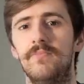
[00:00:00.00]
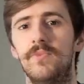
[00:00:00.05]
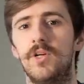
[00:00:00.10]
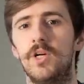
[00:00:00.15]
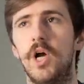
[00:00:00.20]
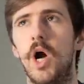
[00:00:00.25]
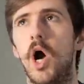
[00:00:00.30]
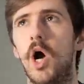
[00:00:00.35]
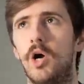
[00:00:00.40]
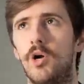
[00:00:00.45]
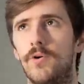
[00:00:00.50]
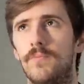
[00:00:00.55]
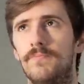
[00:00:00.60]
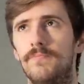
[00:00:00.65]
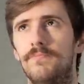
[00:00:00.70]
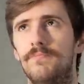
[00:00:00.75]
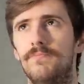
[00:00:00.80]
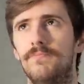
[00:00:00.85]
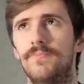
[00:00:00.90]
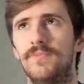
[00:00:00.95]
kart
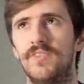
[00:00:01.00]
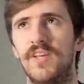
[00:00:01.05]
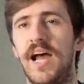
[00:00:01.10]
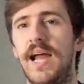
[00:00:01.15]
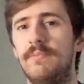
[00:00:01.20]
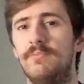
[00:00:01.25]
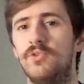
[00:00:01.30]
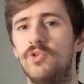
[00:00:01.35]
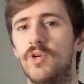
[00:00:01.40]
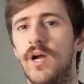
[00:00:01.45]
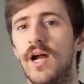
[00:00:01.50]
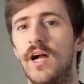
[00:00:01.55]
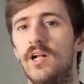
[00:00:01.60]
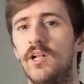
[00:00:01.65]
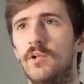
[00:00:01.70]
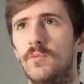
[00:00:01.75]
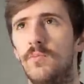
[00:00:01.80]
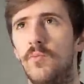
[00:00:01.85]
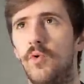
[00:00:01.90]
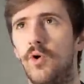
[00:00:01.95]
time
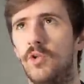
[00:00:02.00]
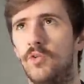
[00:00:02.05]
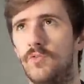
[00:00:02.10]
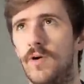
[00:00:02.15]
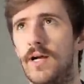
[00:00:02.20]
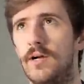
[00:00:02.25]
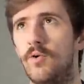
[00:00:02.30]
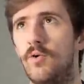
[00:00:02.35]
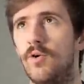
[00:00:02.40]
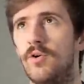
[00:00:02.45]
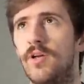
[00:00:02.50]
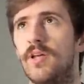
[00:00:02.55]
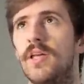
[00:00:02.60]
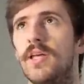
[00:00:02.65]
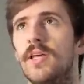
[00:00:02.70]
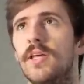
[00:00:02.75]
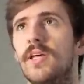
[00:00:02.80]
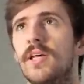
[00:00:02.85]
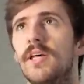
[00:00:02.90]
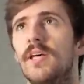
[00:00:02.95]
trial world record,
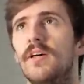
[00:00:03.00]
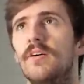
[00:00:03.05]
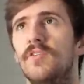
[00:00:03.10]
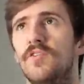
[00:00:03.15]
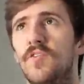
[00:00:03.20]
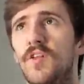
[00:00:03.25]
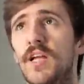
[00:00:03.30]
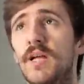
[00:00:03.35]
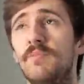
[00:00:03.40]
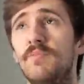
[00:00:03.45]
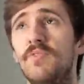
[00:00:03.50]
Flame